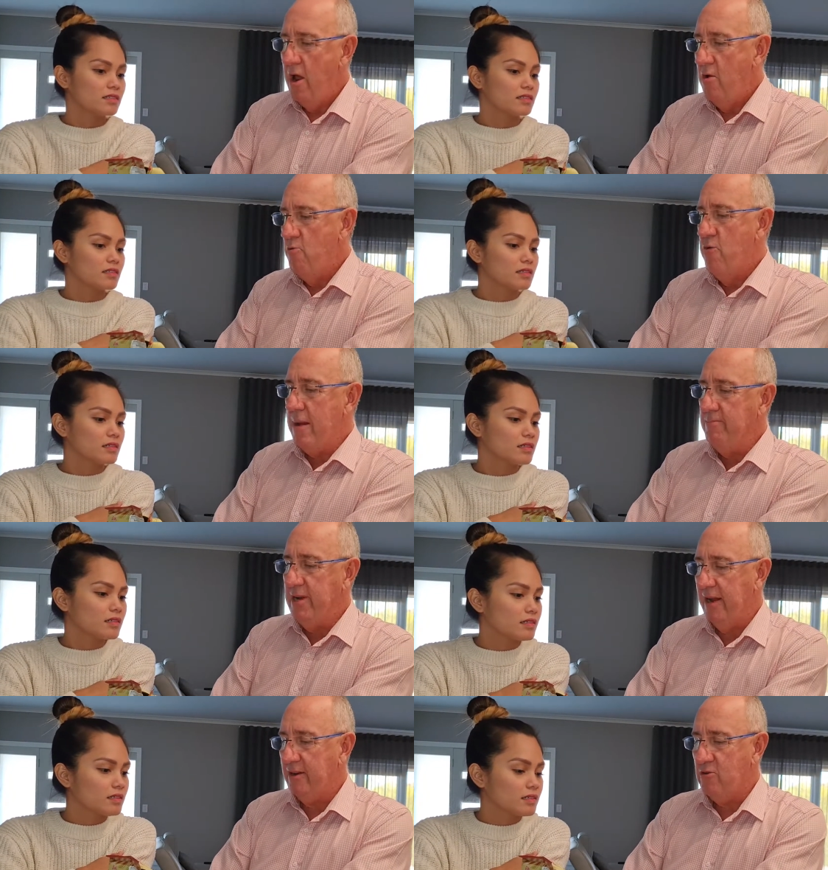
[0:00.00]
Speaker 1: oh, ribbed
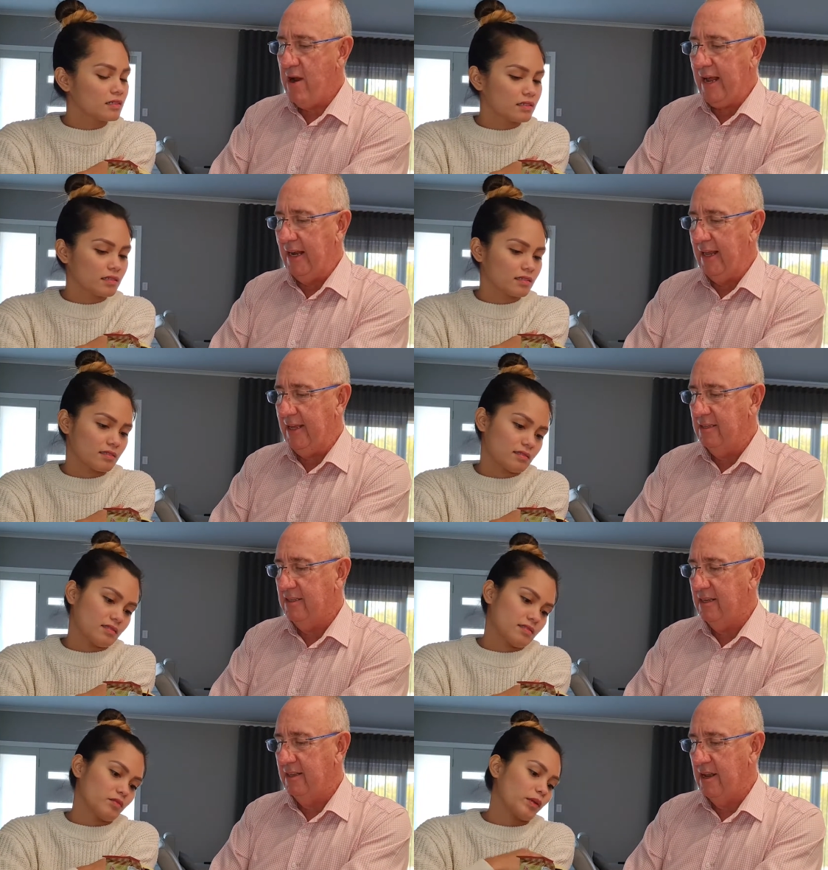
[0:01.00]

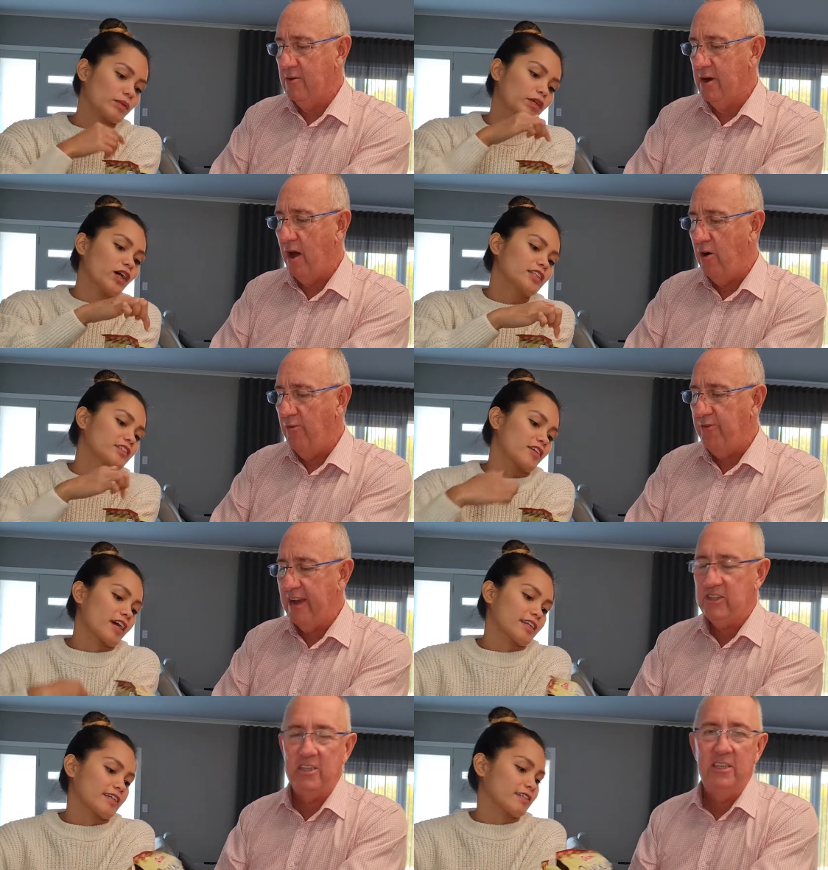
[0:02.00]
cracklings. They're oh, an
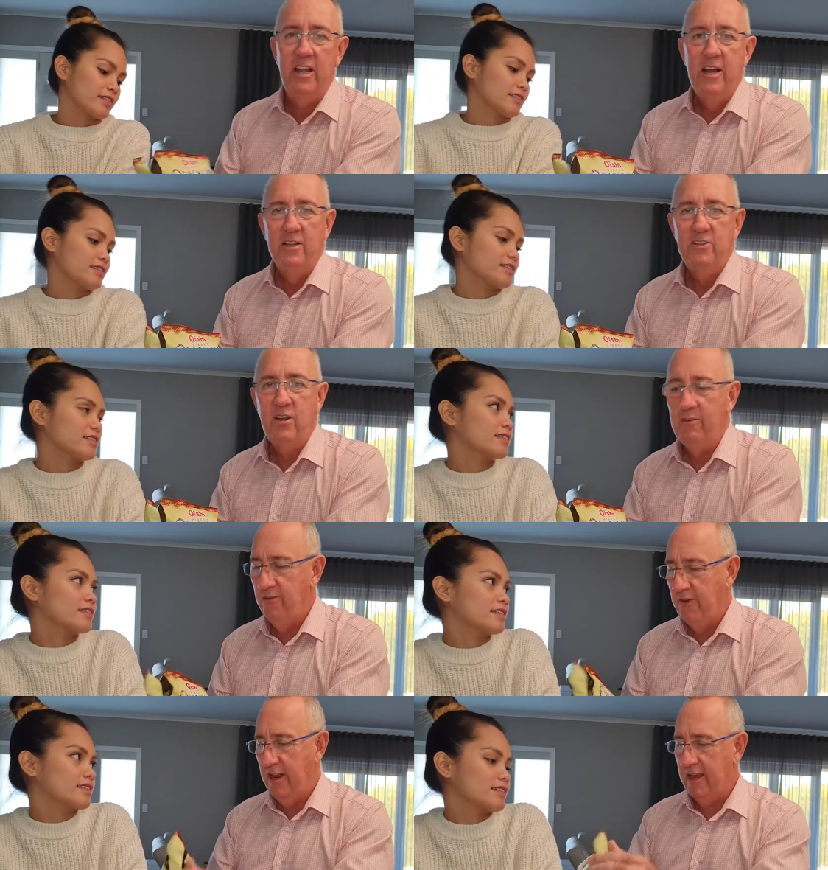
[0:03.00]
old-fashioned salt
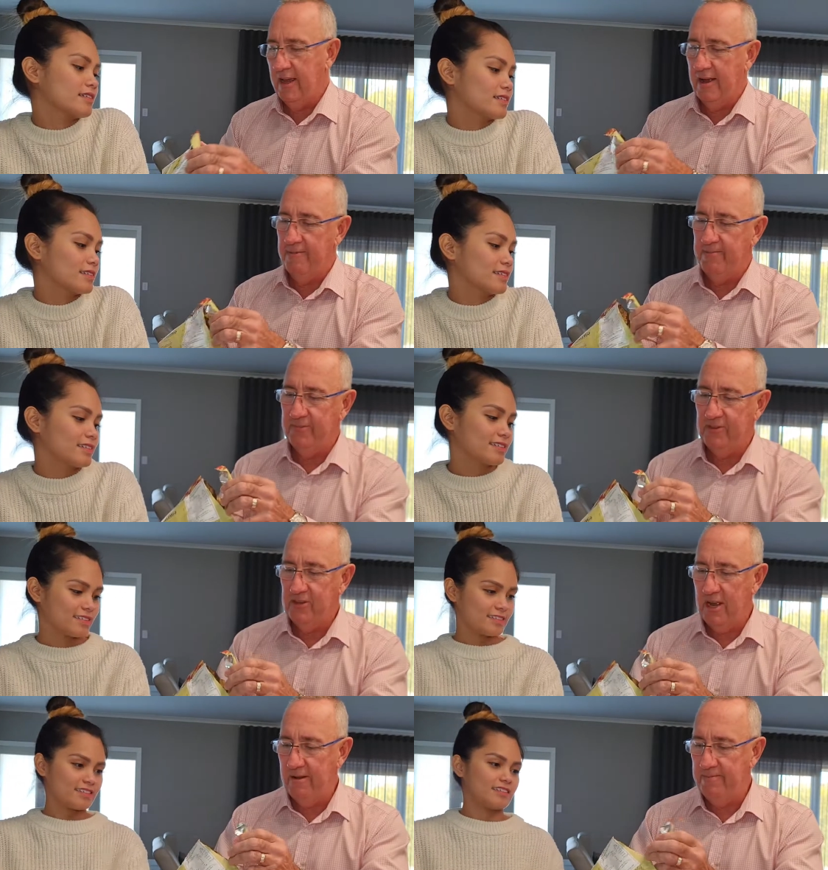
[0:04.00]
and vinegar.
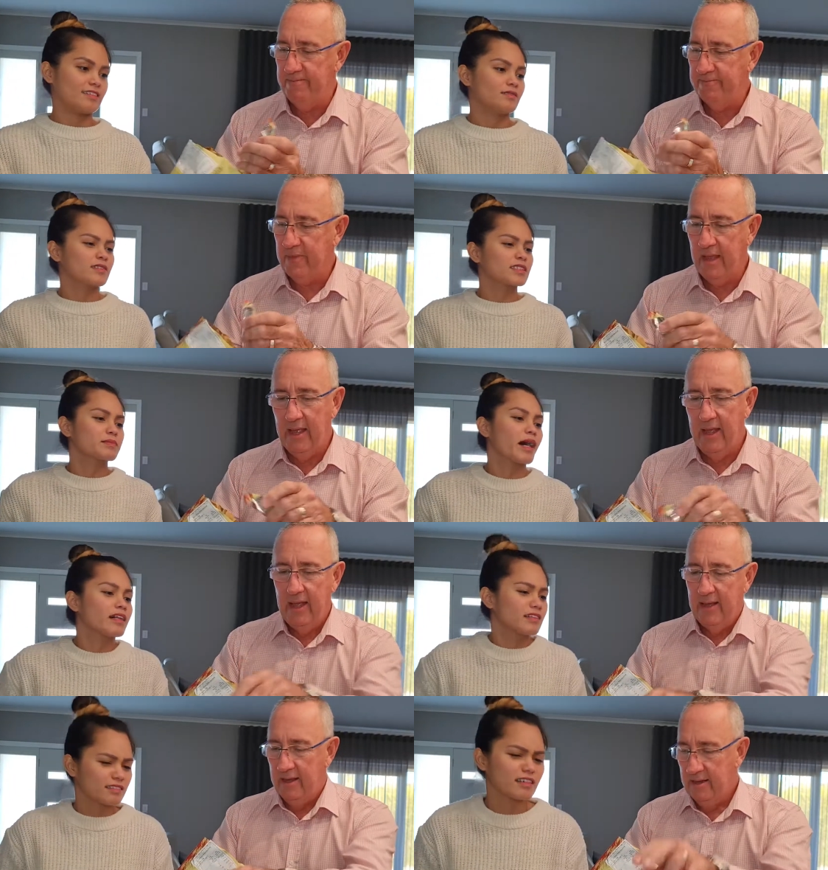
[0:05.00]
So.
Speaker 2: The
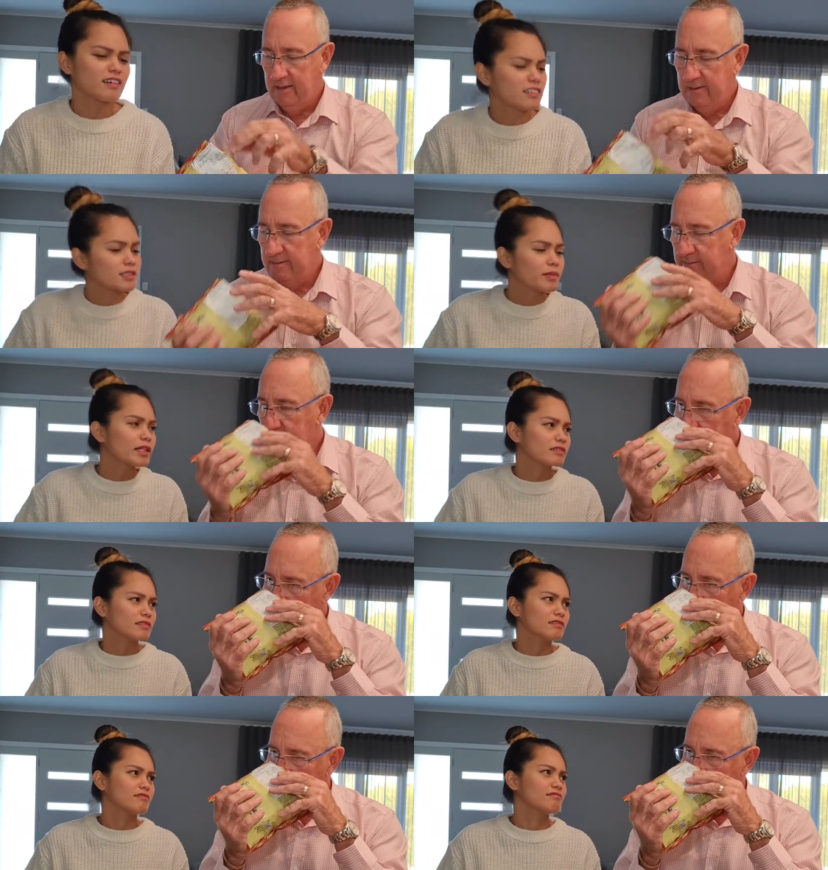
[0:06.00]
smell. Oh, it smells
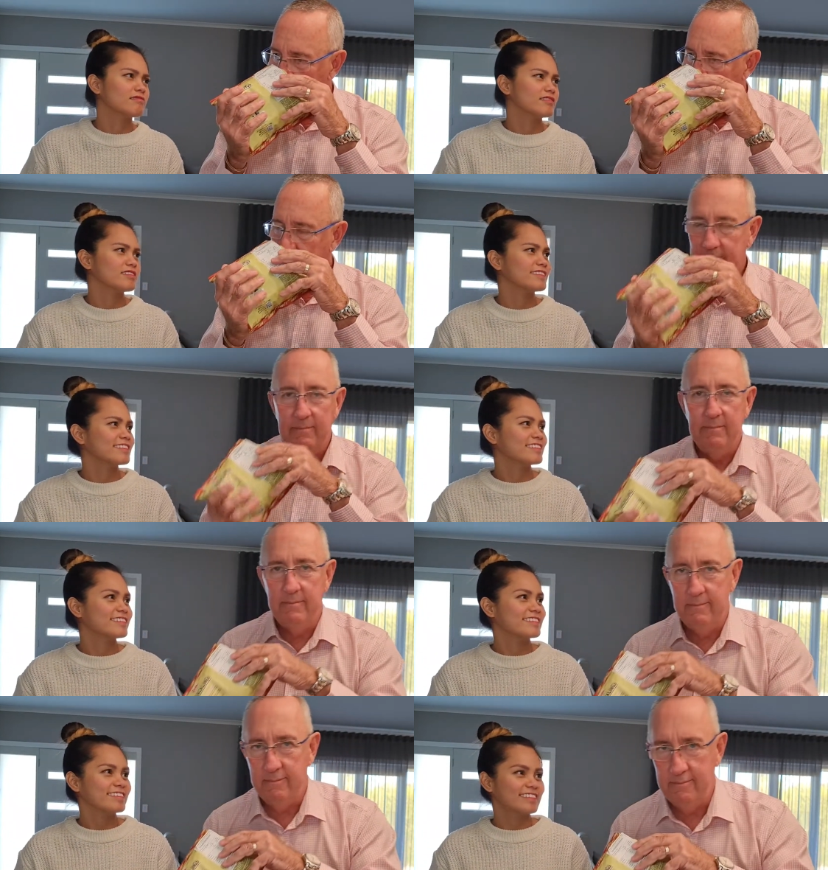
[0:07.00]
good.
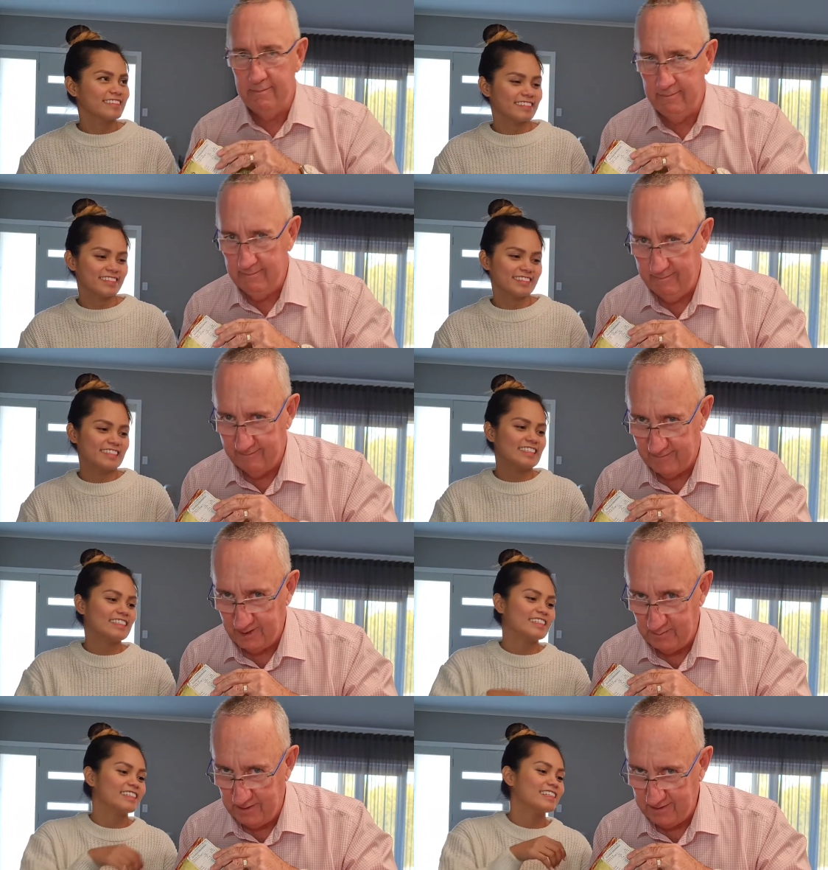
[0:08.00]
Speaker 1: Mmm, it
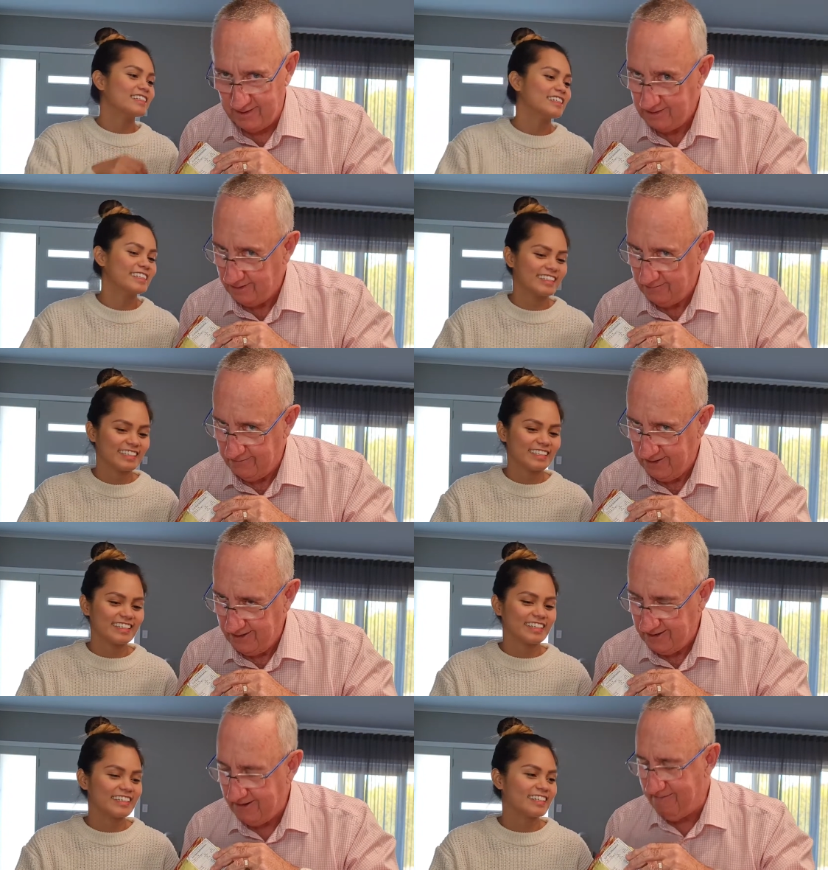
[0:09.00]
smells like salt and
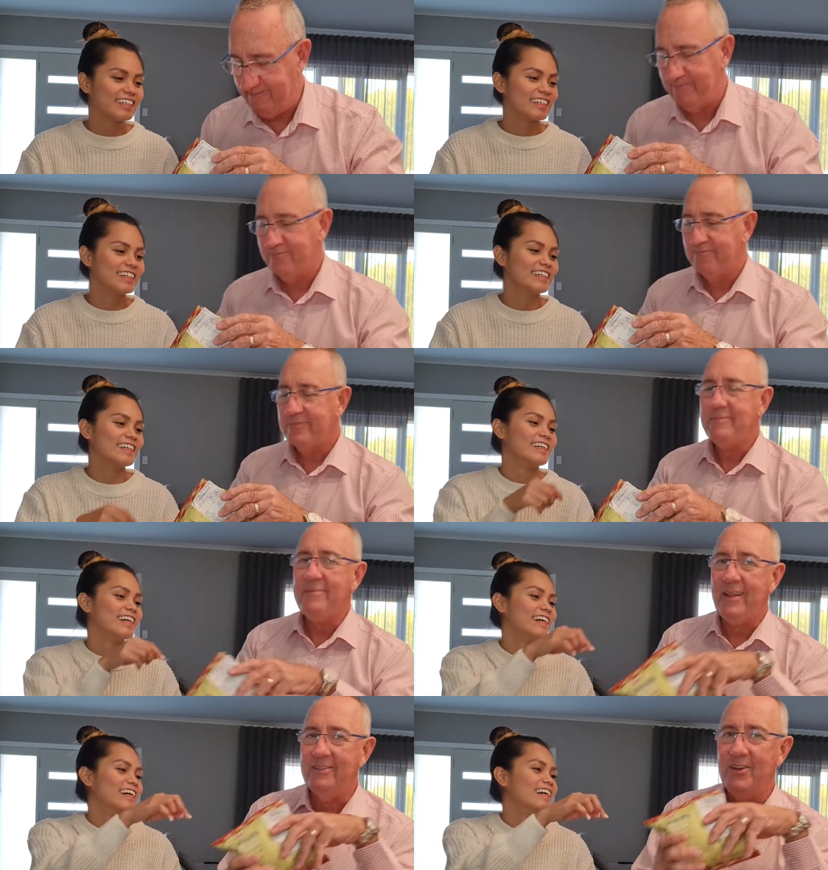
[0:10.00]
vinegar.
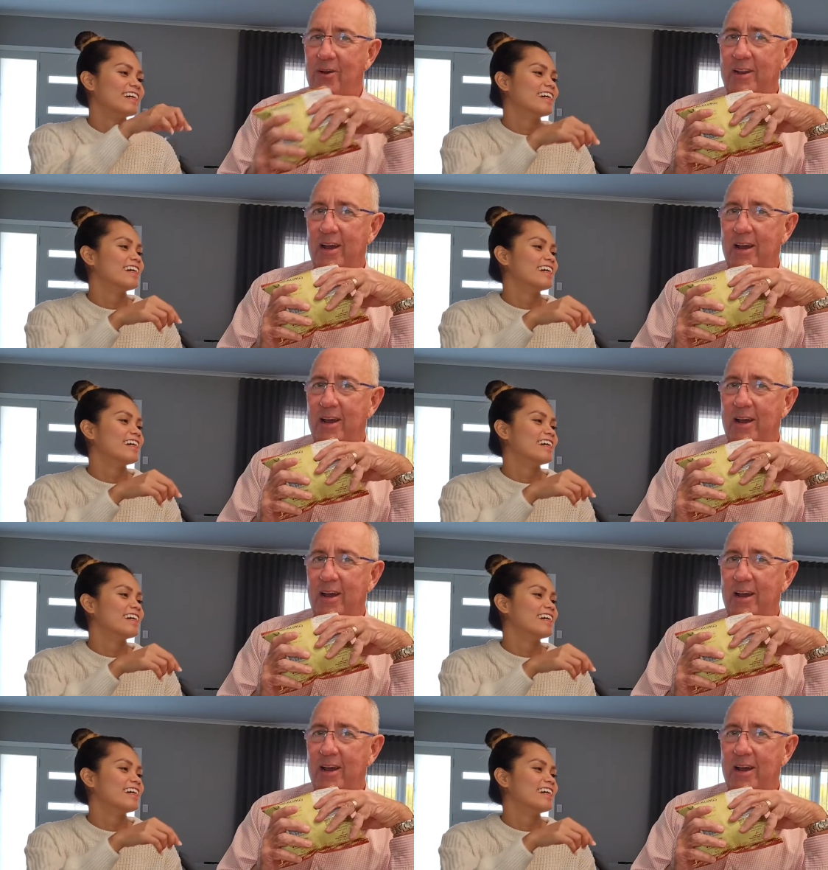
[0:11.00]
So I